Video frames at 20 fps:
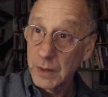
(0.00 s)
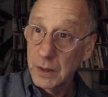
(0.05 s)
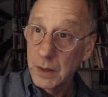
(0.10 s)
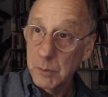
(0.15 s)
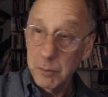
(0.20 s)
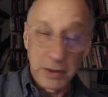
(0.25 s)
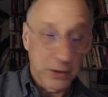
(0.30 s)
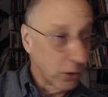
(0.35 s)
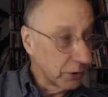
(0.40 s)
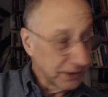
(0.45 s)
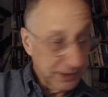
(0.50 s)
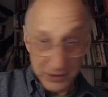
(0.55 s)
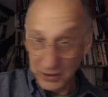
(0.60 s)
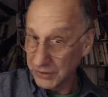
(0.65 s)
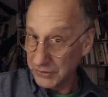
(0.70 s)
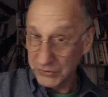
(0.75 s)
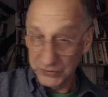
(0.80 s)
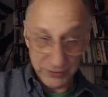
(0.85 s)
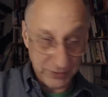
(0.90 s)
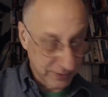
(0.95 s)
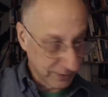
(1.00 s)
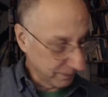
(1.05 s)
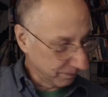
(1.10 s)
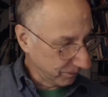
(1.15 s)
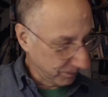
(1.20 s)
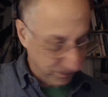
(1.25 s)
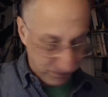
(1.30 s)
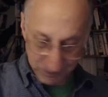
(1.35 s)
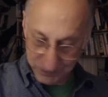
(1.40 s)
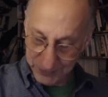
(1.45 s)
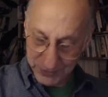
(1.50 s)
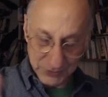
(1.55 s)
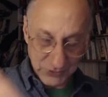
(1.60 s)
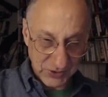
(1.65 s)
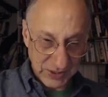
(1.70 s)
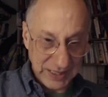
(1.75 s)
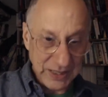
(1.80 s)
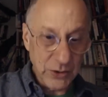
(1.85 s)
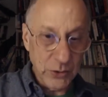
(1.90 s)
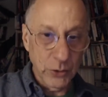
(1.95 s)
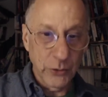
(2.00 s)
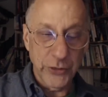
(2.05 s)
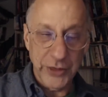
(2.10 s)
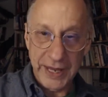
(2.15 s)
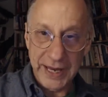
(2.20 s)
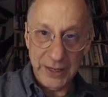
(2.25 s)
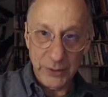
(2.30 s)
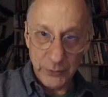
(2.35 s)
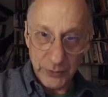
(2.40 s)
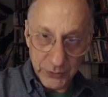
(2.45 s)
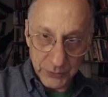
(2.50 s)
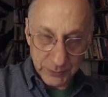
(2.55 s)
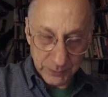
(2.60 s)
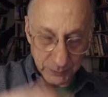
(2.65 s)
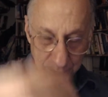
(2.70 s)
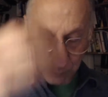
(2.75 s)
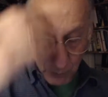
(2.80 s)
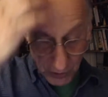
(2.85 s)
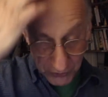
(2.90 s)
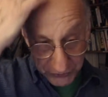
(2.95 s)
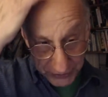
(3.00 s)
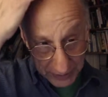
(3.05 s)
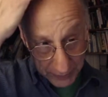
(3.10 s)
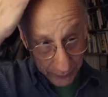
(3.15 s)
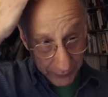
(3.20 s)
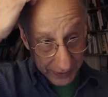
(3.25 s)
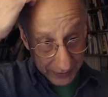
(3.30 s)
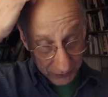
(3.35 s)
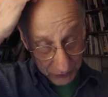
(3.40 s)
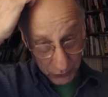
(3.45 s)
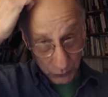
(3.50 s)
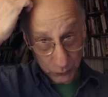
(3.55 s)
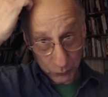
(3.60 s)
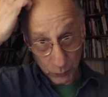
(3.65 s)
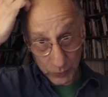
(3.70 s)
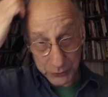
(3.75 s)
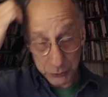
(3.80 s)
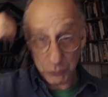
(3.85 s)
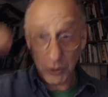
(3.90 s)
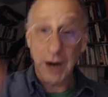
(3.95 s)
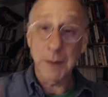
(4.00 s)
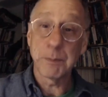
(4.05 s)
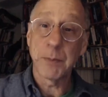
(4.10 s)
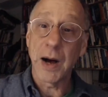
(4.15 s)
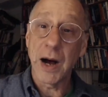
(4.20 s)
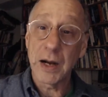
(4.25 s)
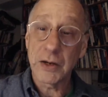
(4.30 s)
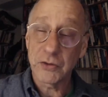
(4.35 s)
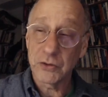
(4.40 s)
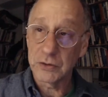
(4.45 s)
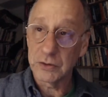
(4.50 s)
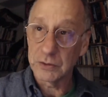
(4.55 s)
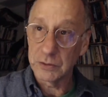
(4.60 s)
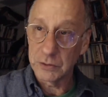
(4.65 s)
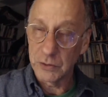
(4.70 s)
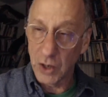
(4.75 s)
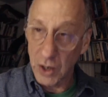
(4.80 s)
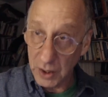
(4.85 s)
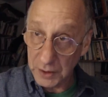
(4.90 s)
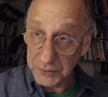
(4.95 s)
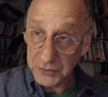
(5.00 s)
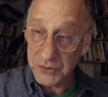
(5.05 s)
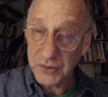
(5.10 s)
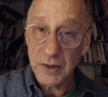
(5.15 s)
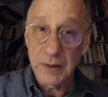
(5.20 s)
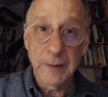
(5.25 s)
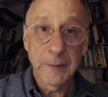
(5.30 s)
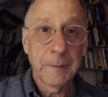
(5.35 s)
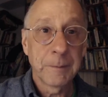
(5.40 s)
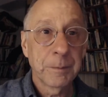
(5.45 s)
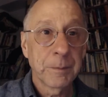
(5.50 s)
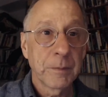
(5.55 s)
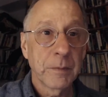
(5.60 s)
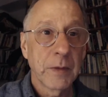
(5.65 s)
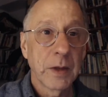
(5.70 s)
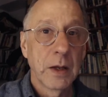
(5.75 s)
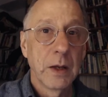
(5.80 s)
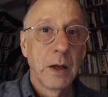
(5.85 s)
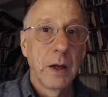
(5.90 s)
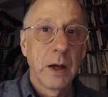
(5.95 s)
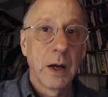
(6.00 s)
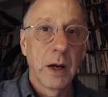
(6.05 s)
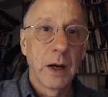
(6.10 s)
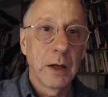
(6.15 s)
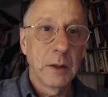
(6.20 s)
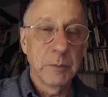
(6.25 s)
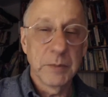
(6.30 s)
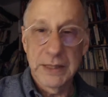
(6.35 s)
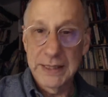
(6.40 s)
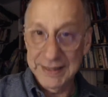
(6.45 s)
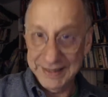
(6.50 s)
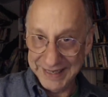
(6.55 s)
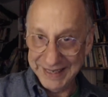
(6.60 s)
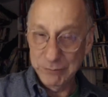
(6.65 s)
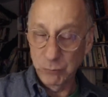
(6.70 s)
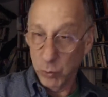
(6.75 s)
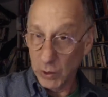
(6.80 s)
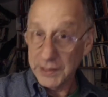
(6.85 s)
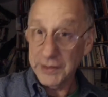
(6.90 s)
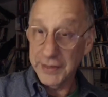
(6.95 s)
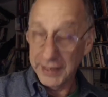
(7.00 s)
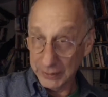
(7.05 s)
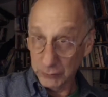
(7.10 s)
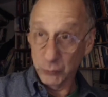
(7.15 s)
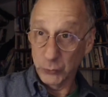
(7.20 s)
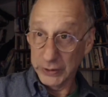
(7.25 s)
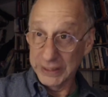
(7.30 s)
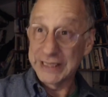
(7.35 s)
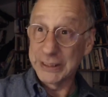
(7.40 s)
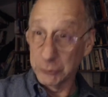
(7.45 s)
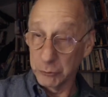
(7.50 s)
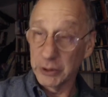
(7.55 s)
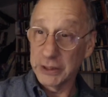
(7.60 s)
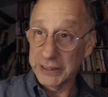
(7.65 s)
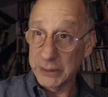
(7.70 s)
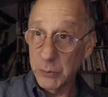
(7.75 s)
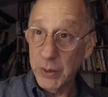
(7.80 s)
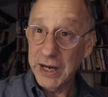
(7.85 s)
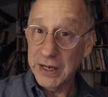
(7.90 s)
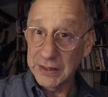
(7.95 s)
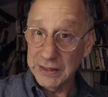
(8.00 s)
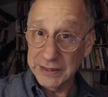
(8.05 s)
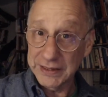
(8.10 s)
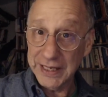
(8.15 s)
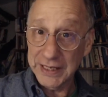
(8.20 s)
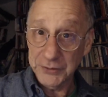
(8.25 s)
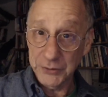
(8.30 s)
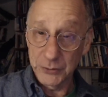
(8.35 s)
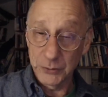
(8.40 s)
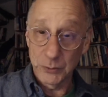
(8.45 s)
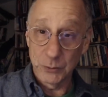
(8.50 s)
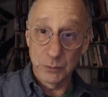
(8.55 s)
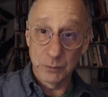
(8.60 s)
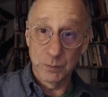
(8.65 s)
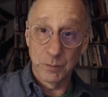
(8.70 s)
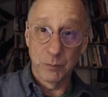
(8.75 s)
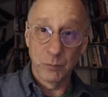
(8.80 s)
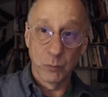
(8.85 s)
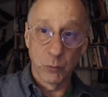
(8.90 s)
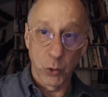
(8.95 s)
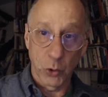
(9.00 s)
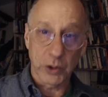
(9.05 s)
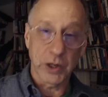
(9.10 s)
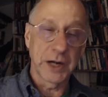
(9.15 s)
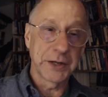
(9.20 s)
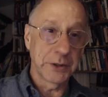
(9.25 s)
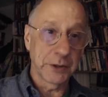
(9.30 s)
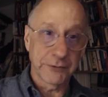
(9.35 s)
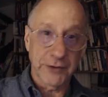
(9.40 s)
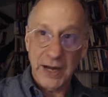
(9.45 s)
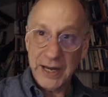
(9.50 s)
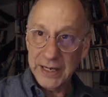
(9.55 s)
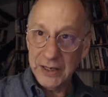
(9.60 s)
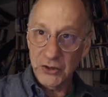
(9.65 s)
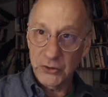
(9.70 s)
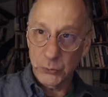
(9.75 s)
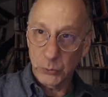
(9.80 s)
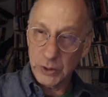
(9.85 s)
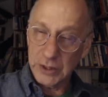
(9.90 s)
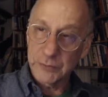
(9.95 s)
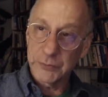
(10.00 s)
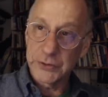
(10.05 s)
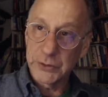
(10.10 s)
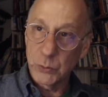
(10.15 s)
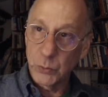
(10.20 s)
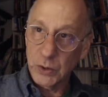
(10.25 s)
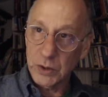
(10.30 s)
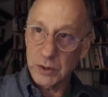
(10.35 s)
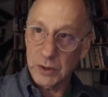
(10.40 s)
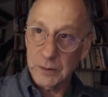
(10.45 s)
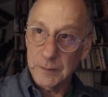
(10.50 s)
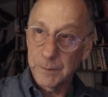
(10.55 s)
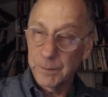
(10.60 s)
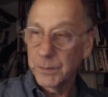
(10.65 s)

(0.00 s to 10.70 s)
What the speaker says: but only does the single thing or the small set of things. So when Dropbox launched, it did one thing really, really well. It let you work on your files wherever you were,